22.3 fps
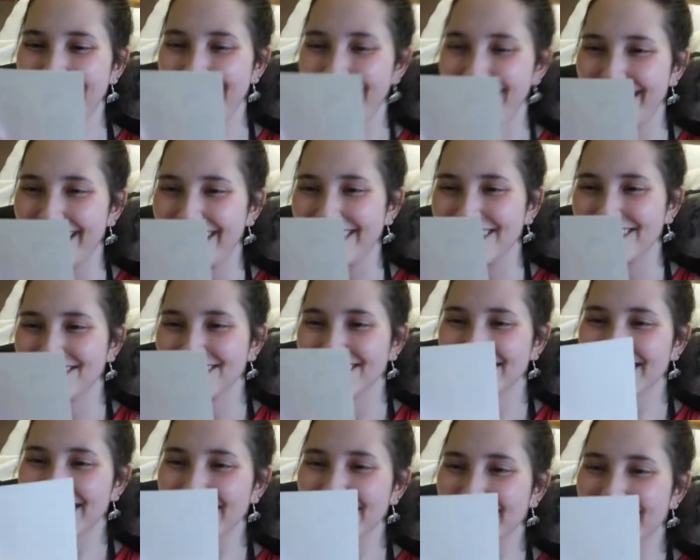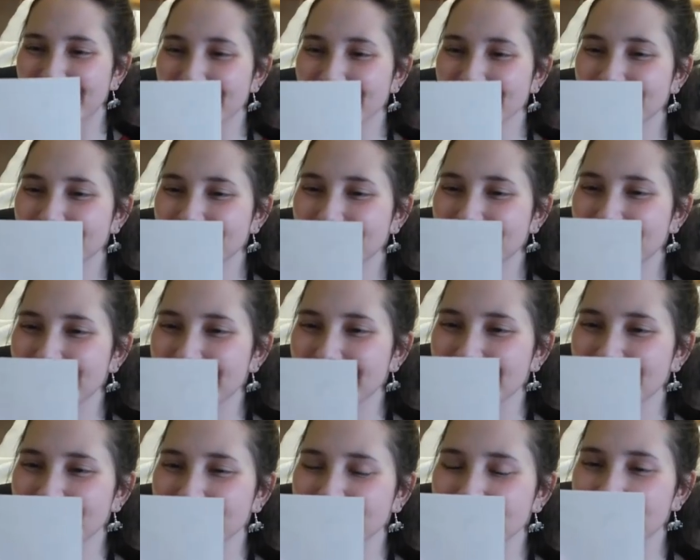um, this
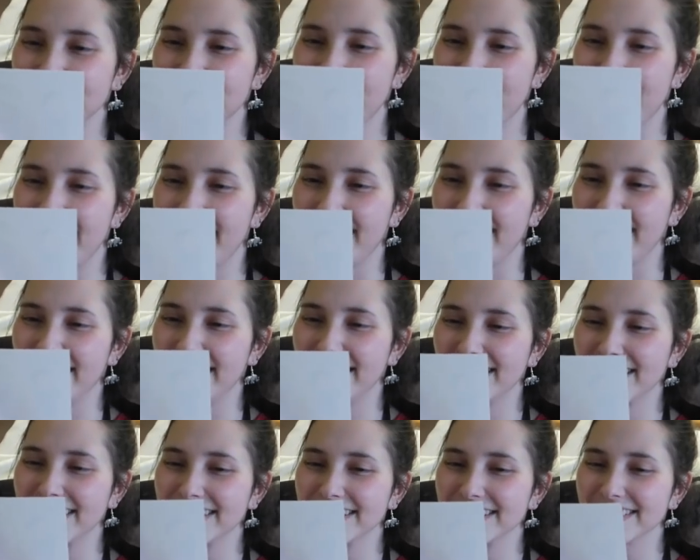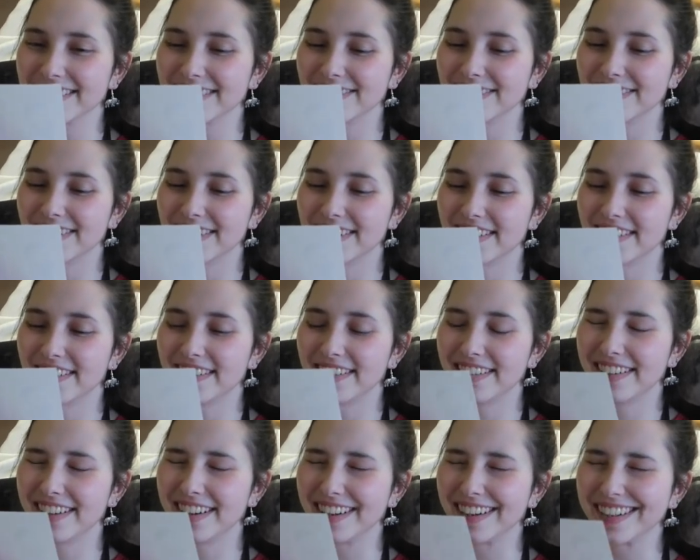is... Uh,
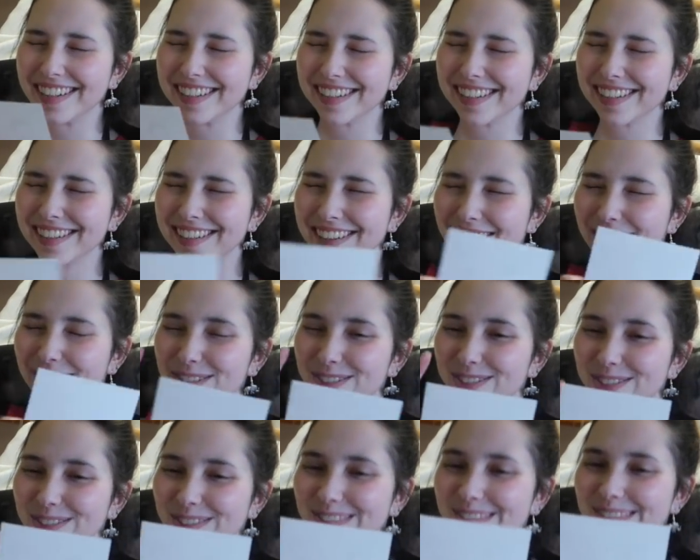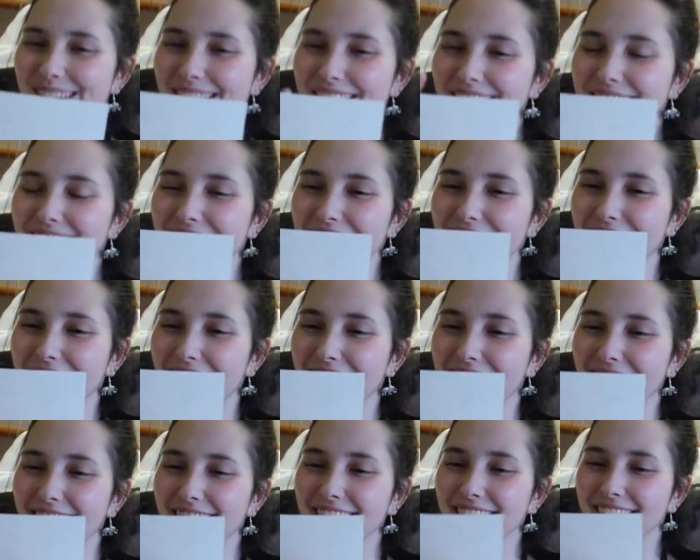Uh, Enjolras
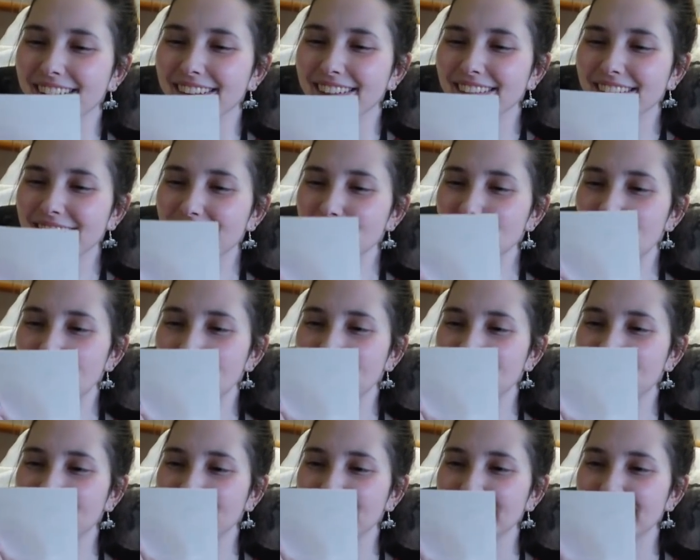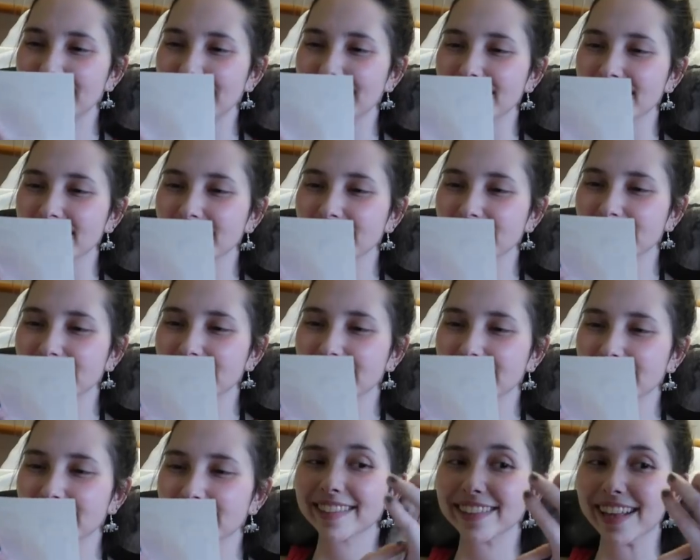and maybe Grantaire.
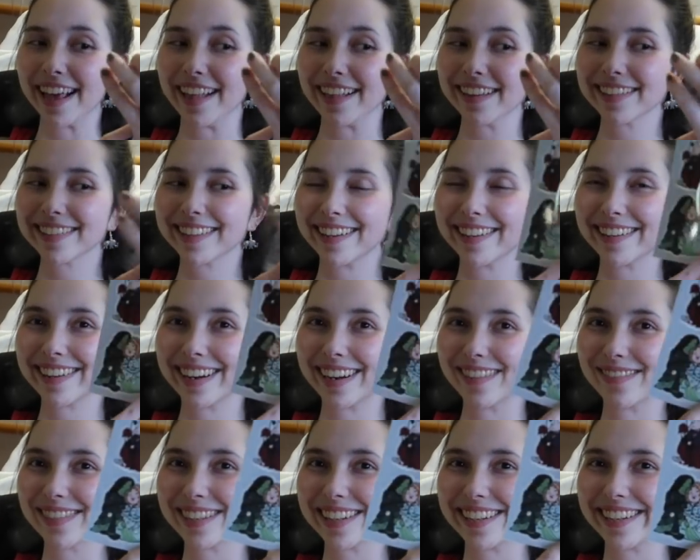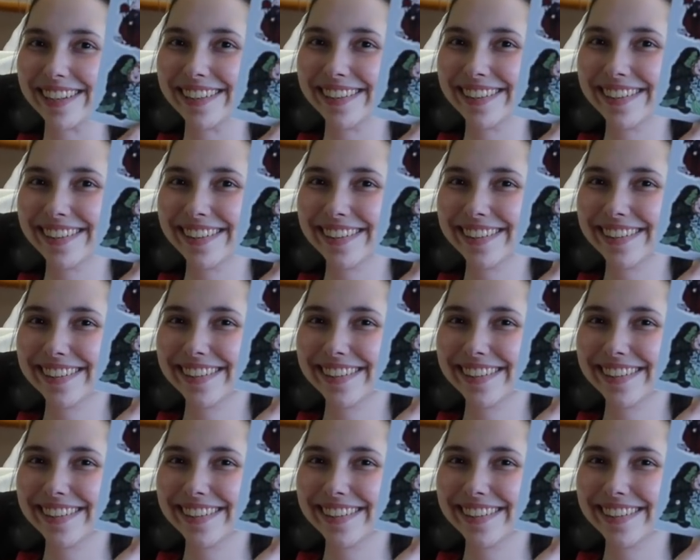This is Alexander Hamilton.